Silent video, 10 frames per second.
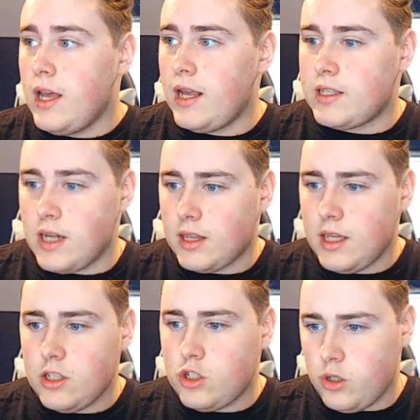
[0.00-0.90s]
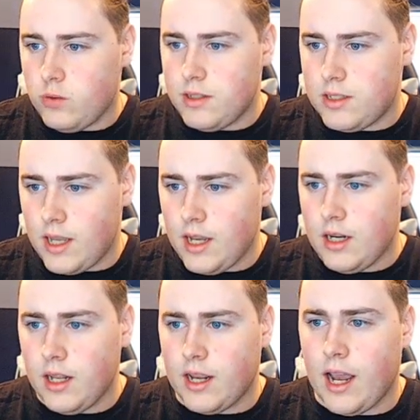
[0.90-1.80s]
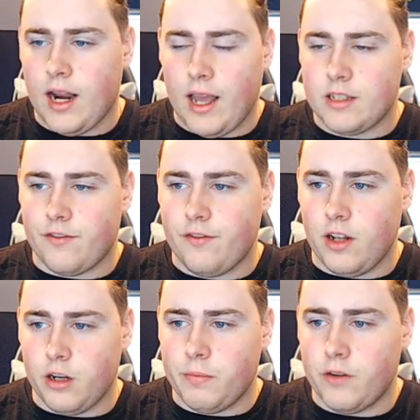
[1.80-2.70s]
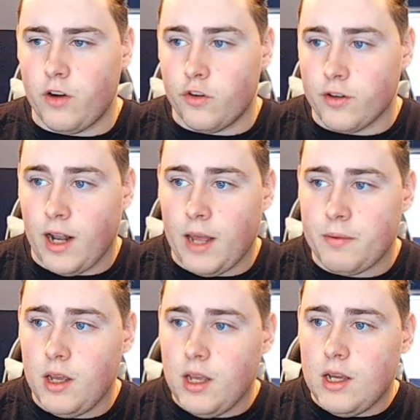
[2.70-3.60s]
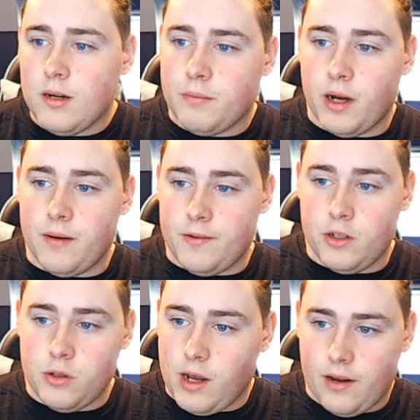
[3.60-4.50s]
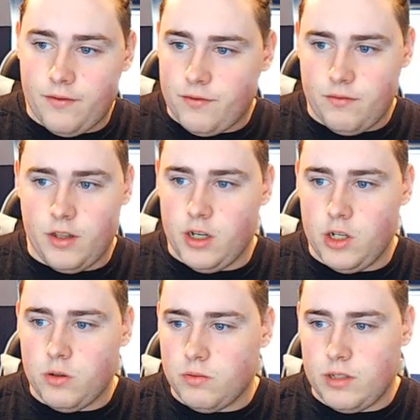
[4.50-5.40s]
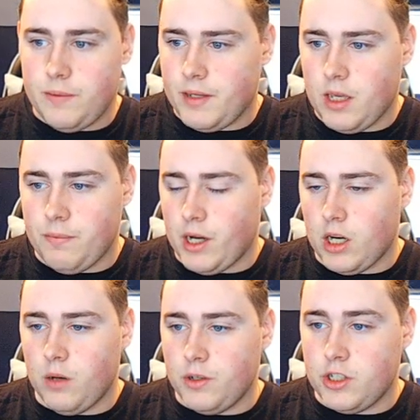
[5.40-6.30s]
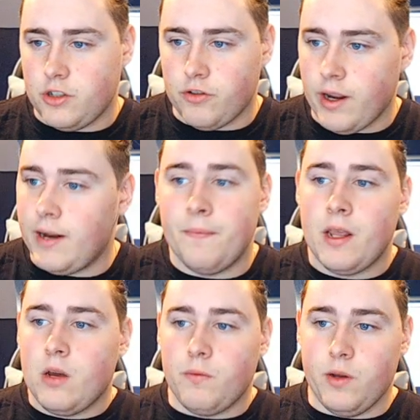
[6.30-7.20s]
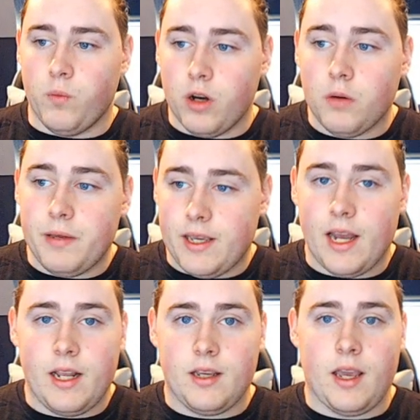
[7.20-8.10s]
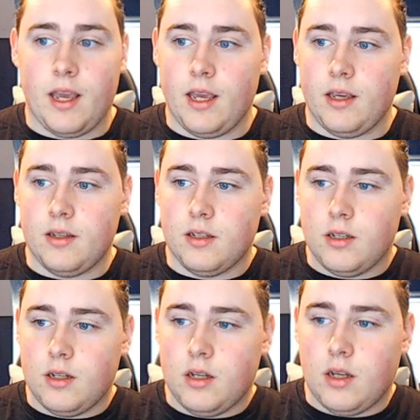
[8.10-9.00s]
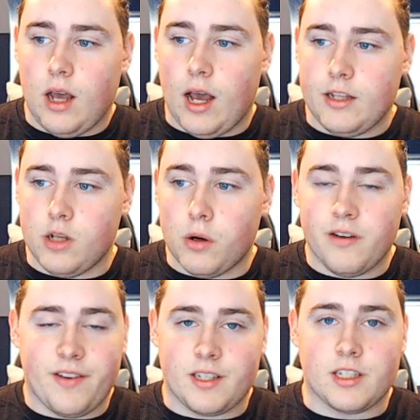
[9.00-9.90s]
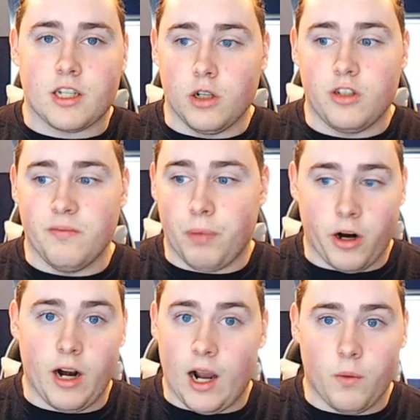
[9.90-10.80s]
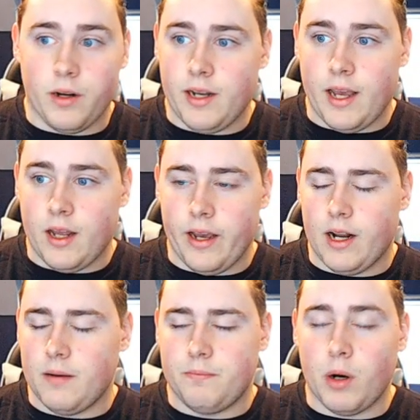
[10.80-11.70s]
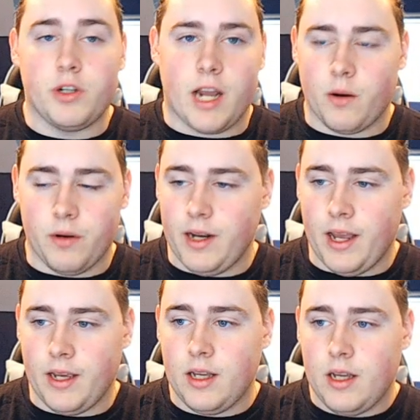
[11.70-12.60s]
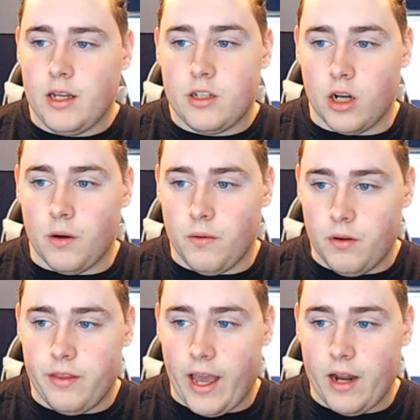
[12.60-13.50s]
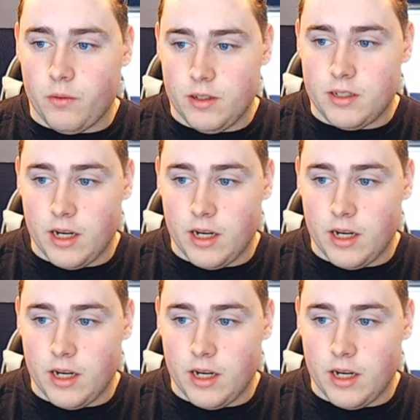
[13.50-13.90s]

It's nothing too insane. It kind of has a little bit of overlap, but you do have the new Demon King Piccolo, which is great. We will be getting a Dokkan Fest exclusive Bardock one day and Bojack one day, so that is